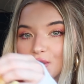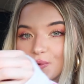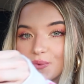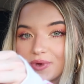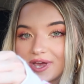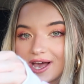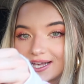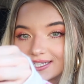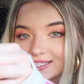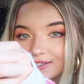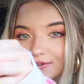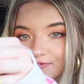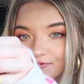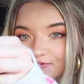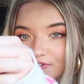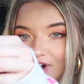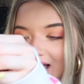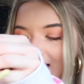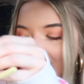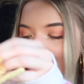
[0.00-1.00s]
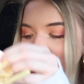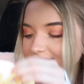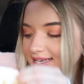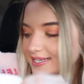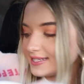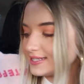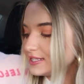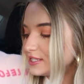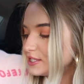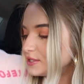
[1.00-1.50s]
We got some
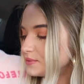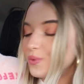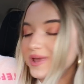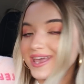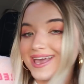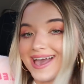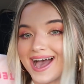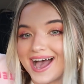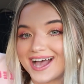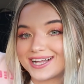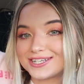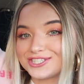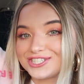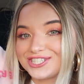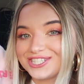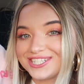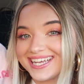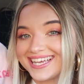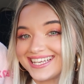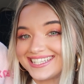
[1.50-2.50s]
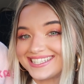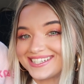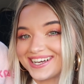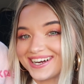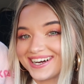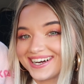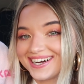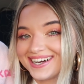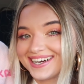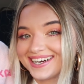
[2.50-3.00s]
fries. We got cheese
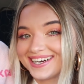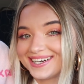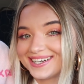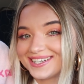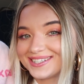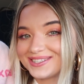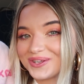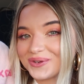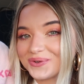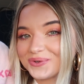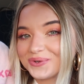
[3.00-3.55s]
curds.